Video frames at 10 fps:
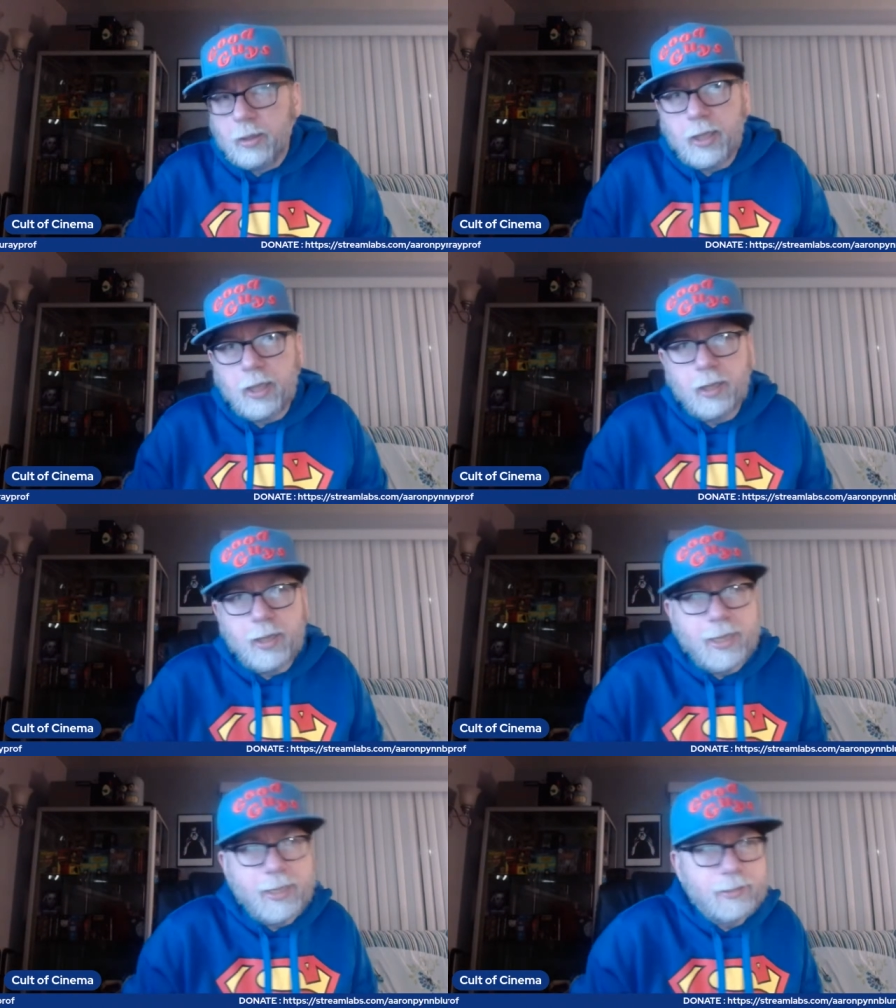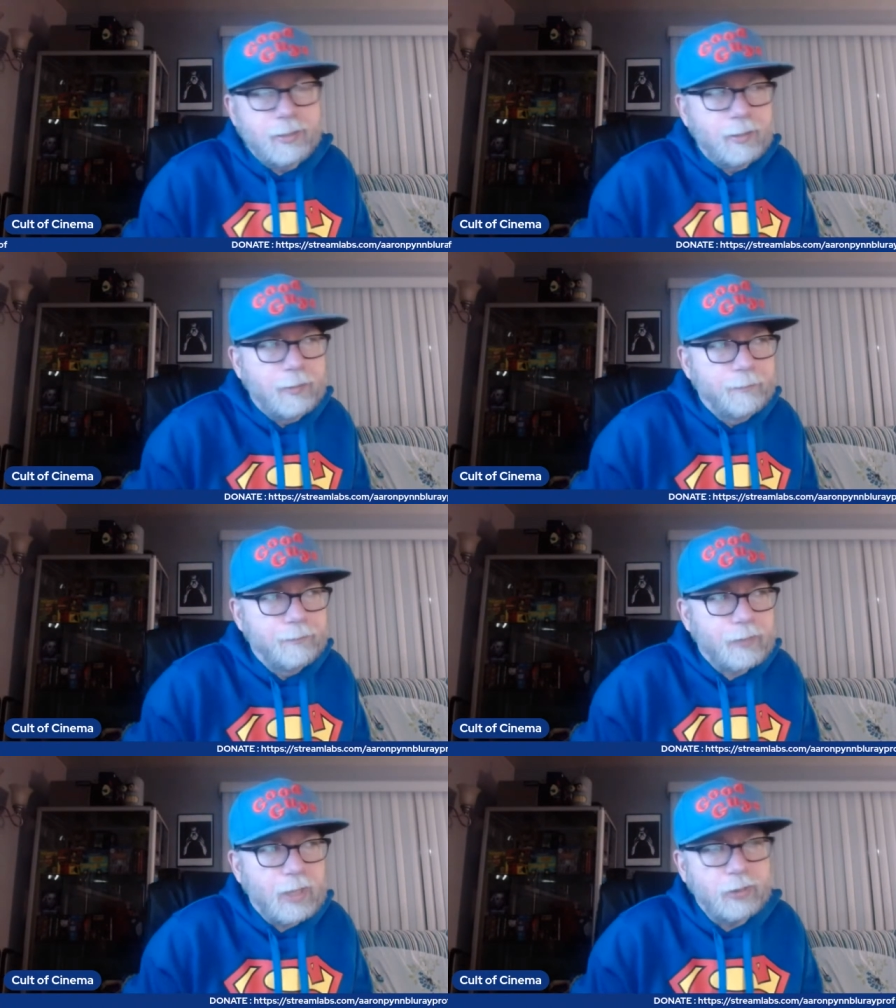as
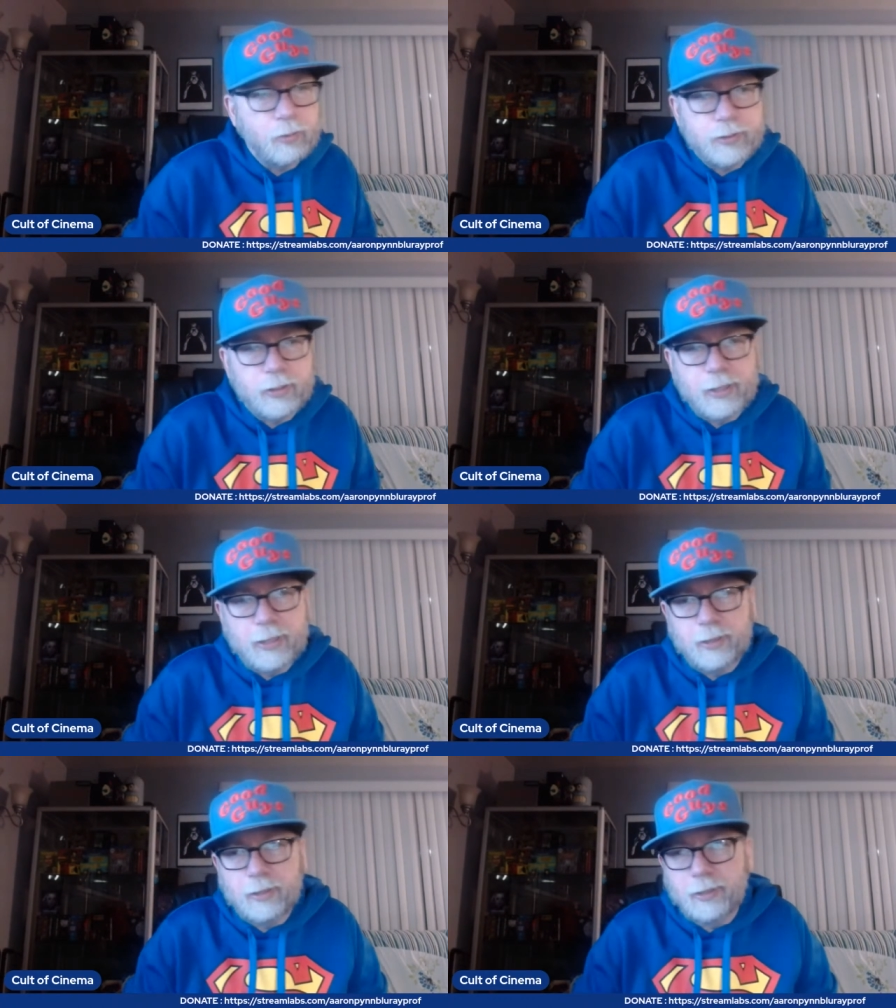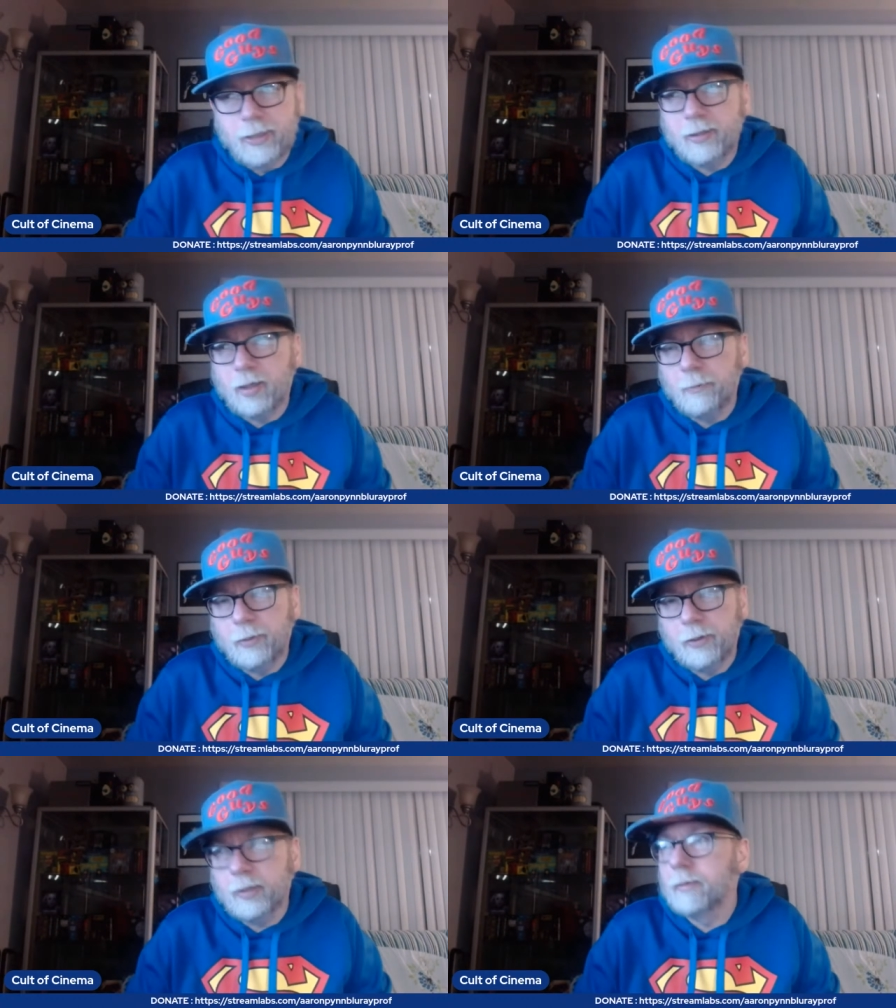he was in that time
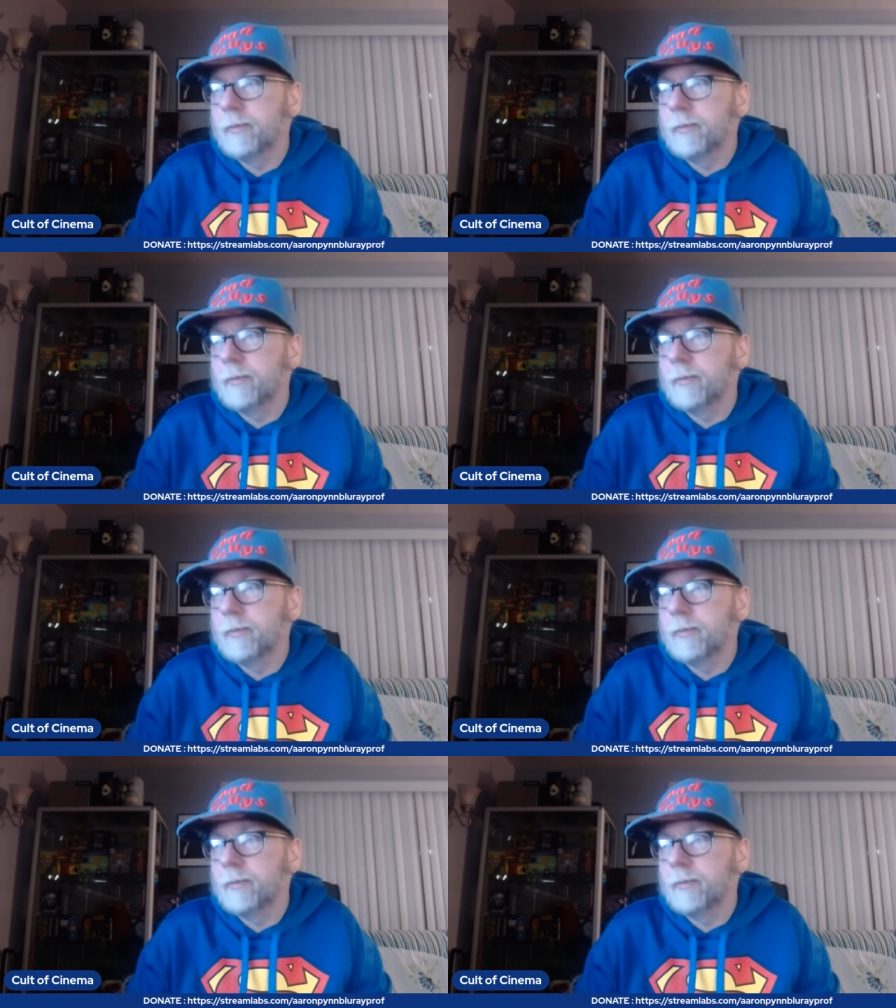period.